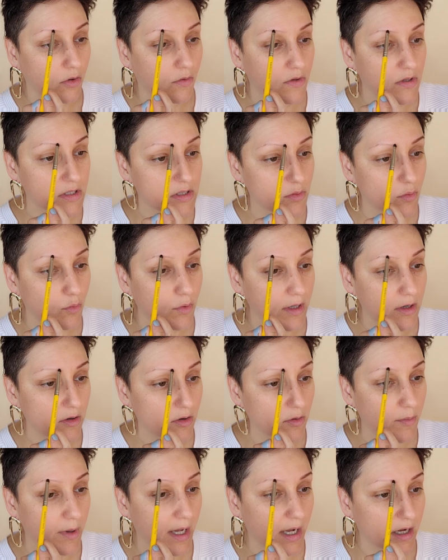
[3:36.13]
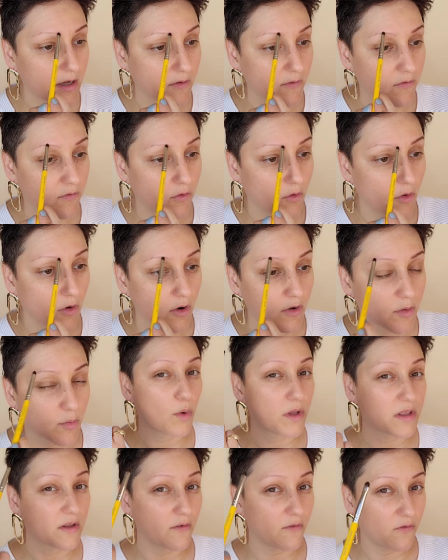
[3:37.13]
you just wiggle back and forth
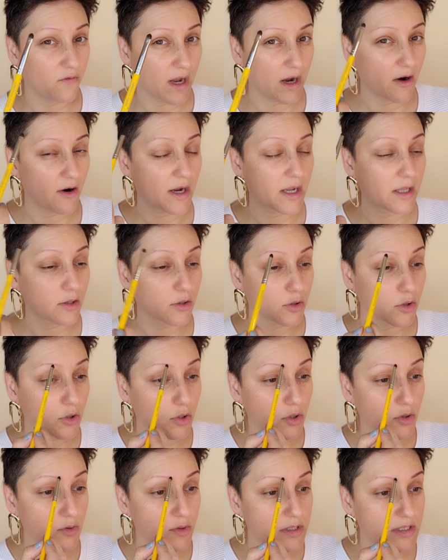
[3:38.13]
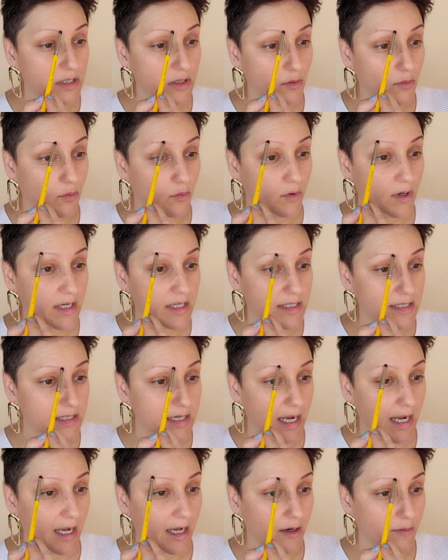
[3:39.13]
with a very loose wrist
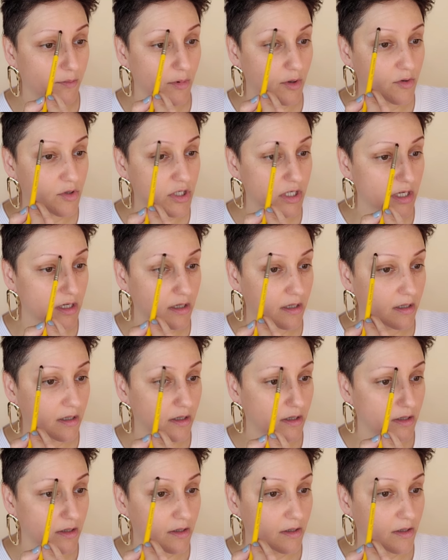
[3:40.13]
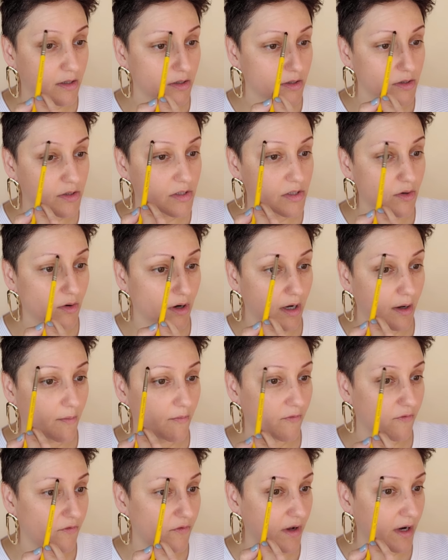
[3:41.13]
hand motion. So
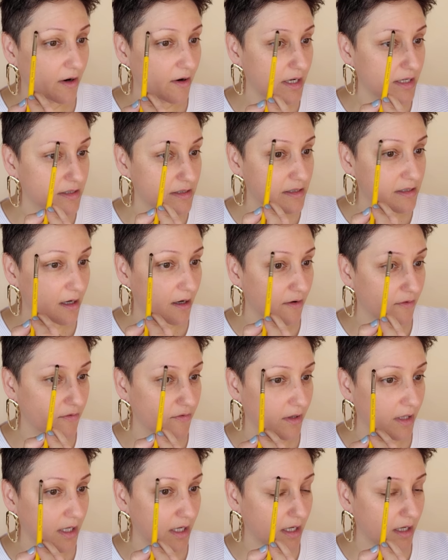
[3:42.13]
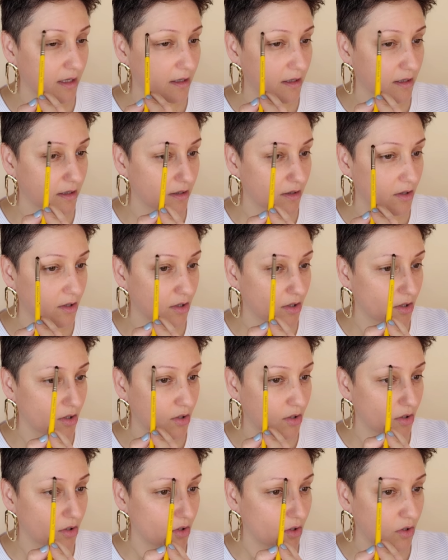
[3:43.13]
I'm very softly
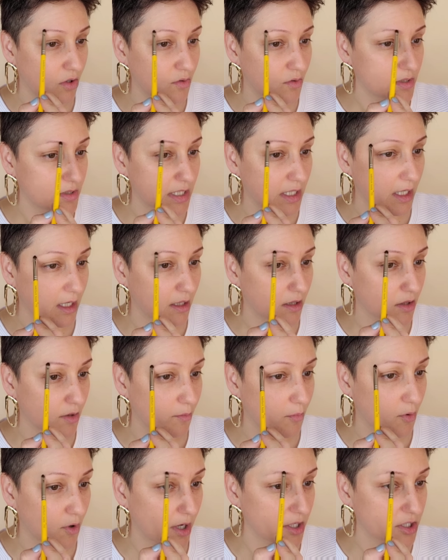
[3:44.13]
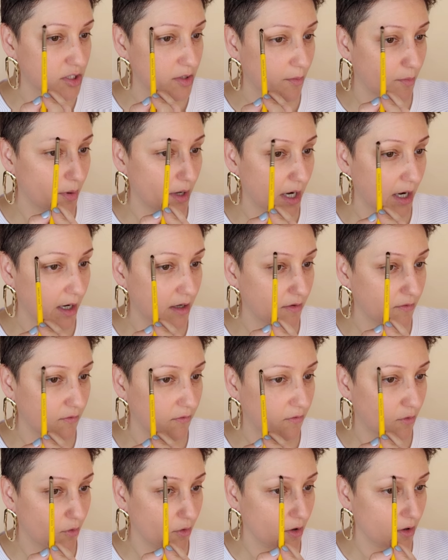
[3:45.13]
using the brush back and
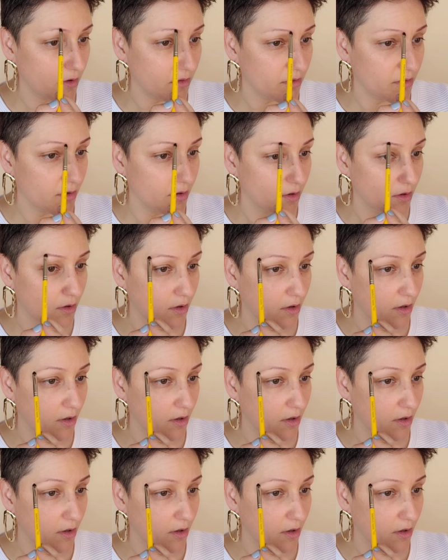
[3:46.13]
forth,